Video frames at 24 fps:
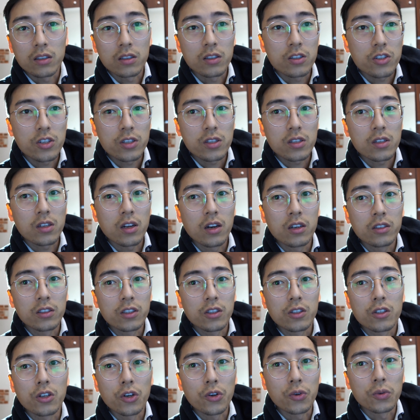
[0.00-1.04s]
just on
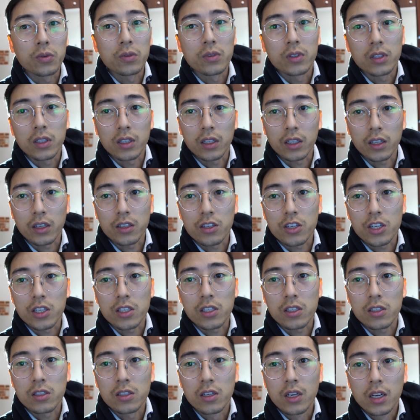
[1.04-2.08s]
the go. Like, I
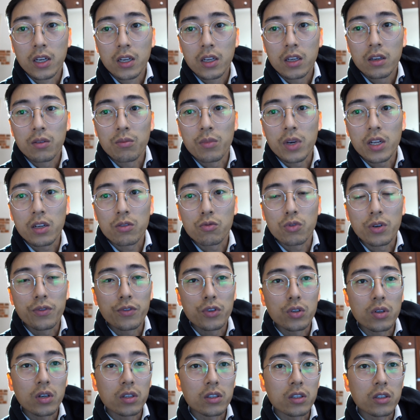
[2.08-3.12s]
just made a
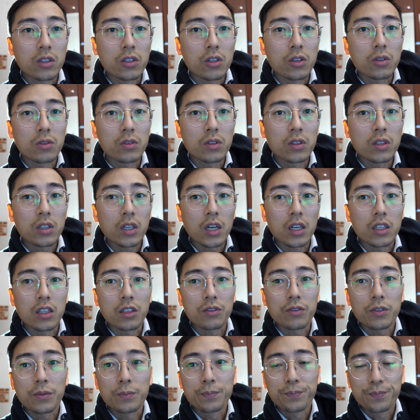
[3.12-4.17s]
review on the go, kind
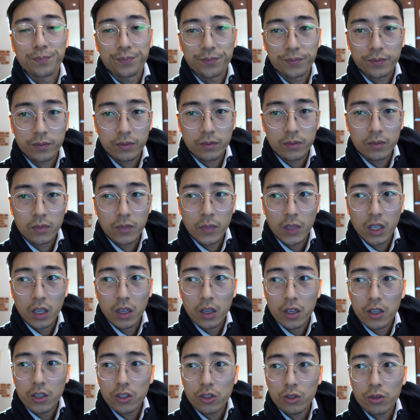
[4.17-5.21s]
of.
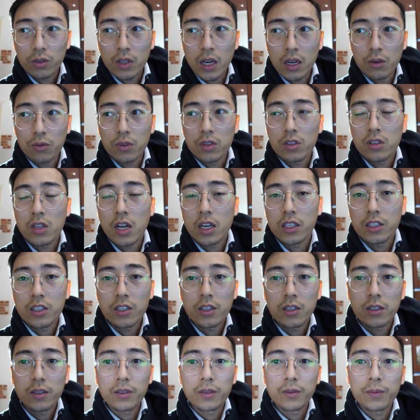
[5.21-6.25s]
So that was not,
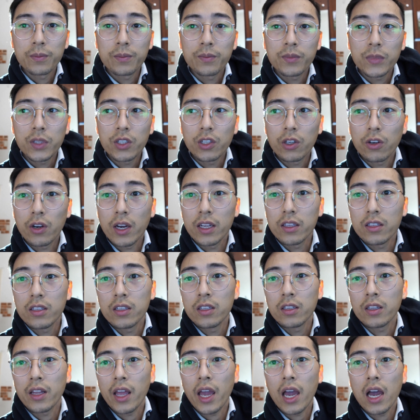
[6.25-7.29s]
I
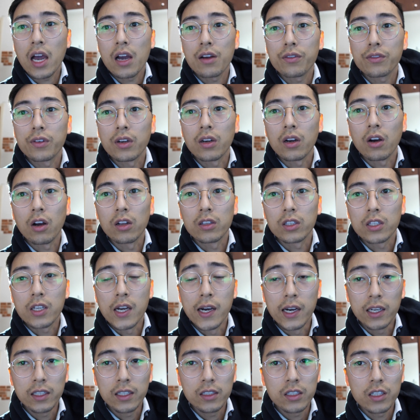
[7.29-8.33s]
didn't have a
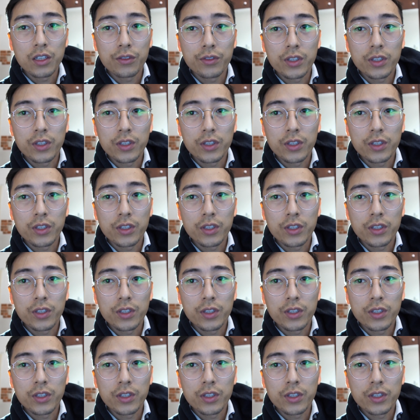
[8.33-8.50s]
ton of